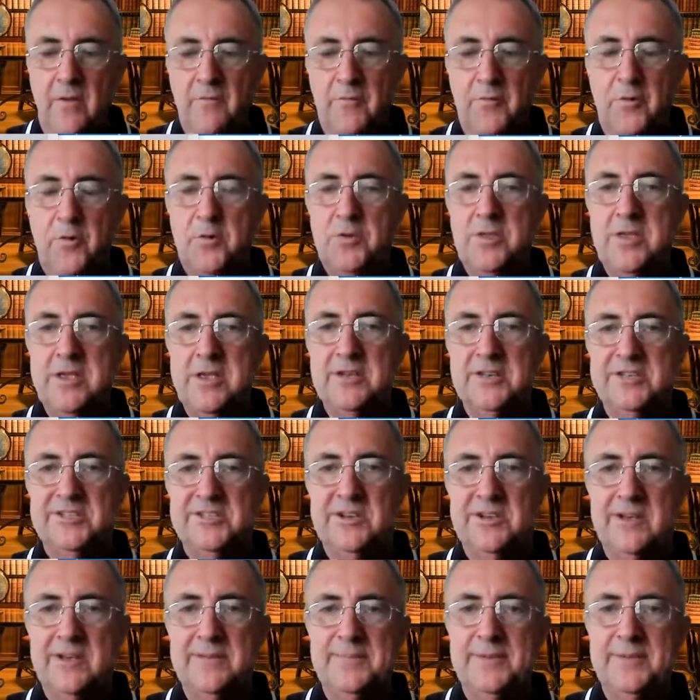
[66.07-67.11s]
for the
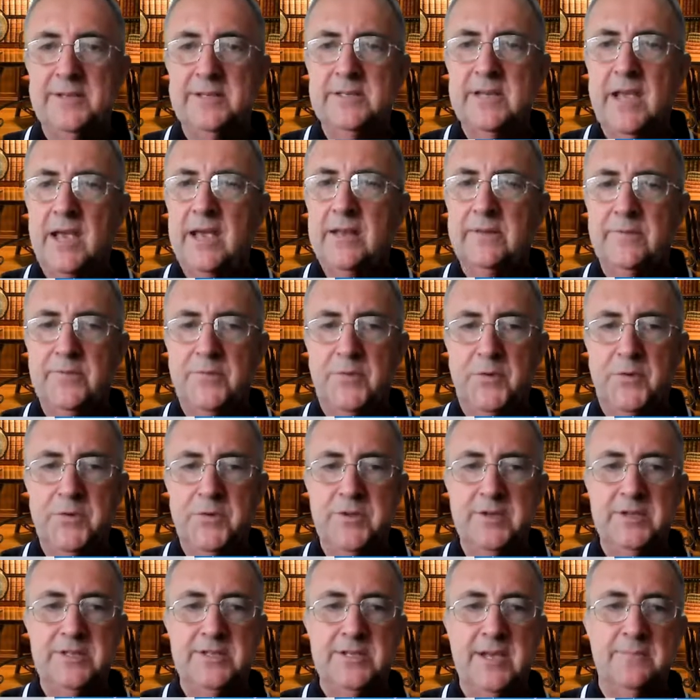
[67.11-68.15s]
assignment and for
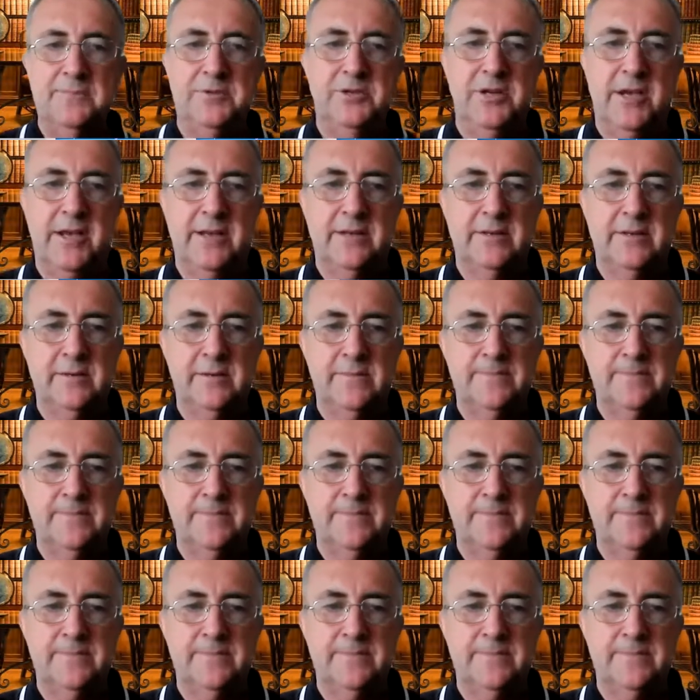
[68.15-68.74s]
the subject.